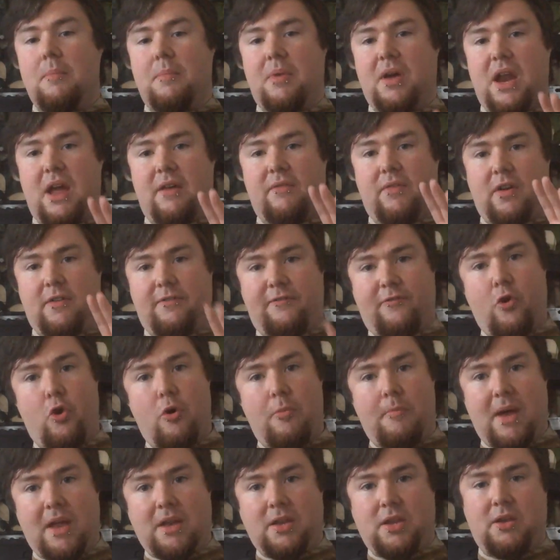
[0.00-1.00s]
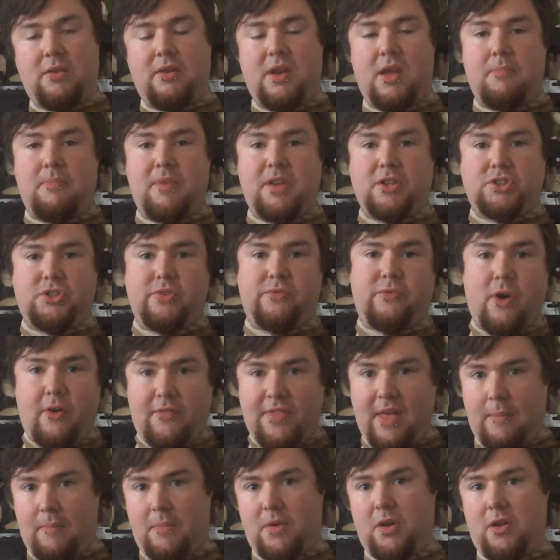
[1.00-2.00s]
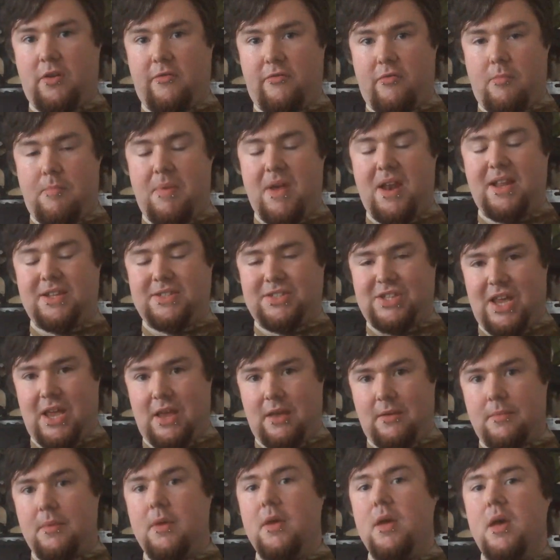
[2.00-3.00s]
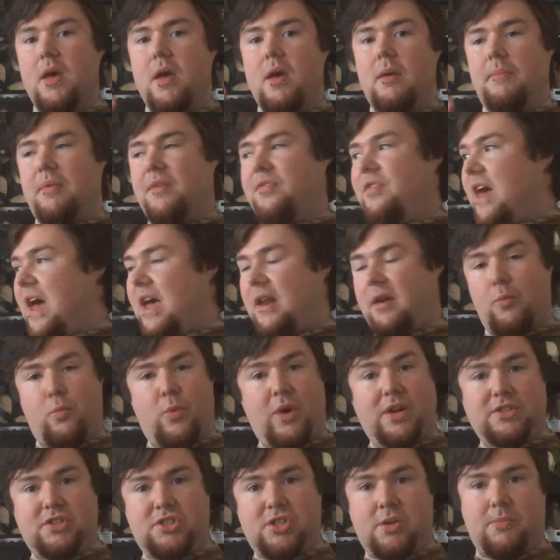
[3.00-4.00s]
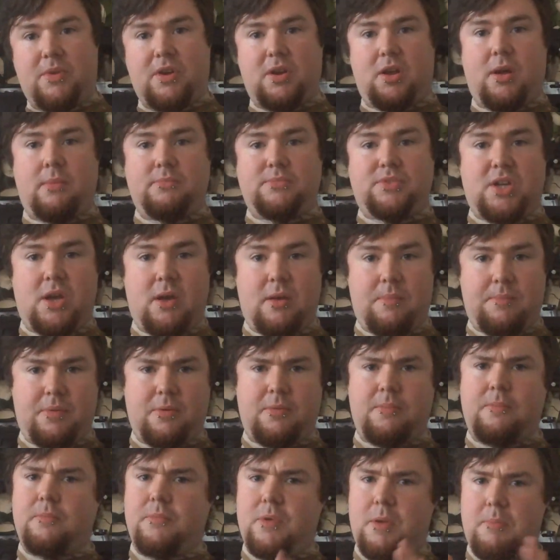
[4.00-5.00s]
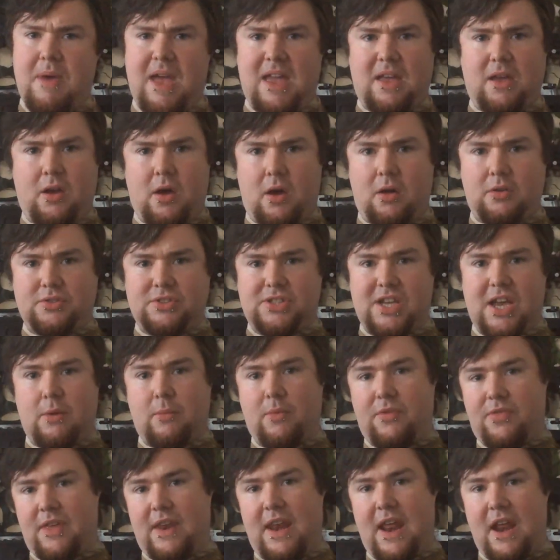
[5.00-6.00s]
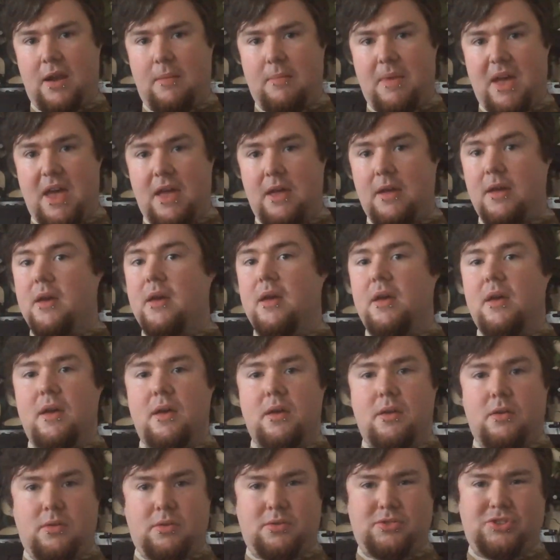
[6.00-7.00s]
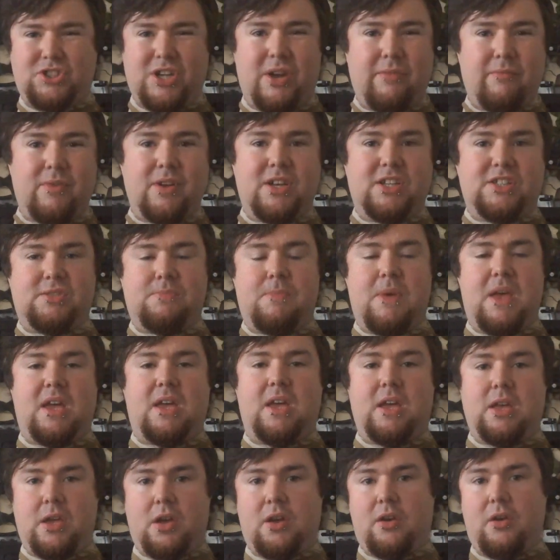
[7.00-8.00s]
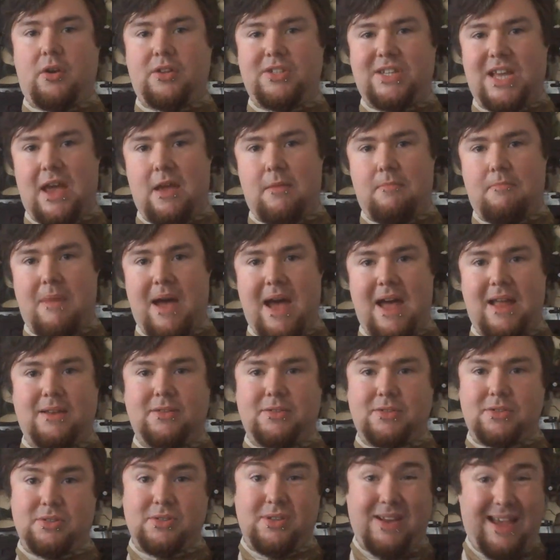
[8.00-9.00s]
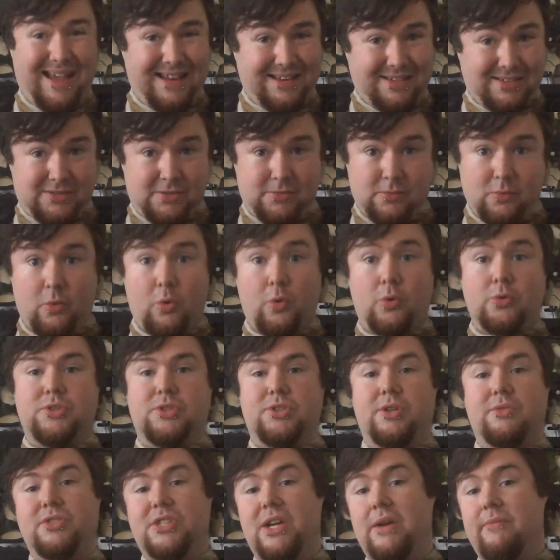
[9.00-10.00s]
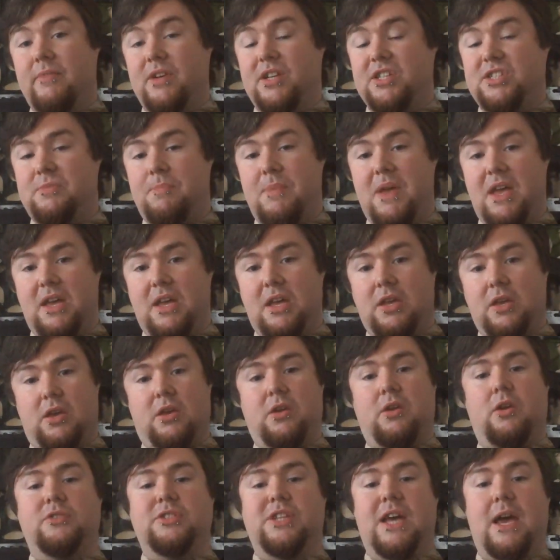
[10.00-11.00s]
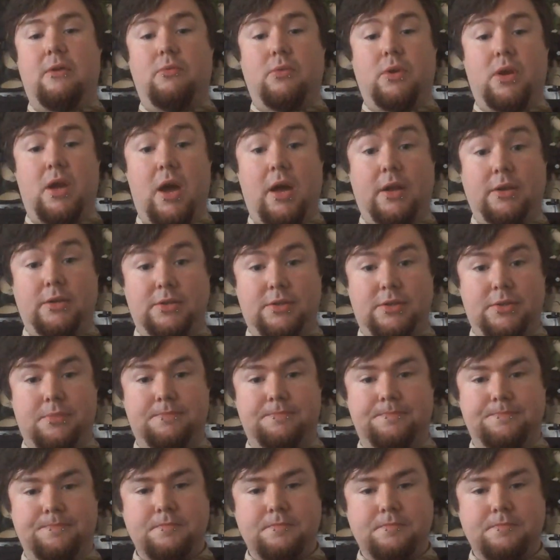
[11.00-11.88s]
But having a 4-man unit means you've got that manoeuvrability, but then when someone comes up, you make contact with an enemy, generally speaking you're not outmanned, and also generally speaking you're not outgunned.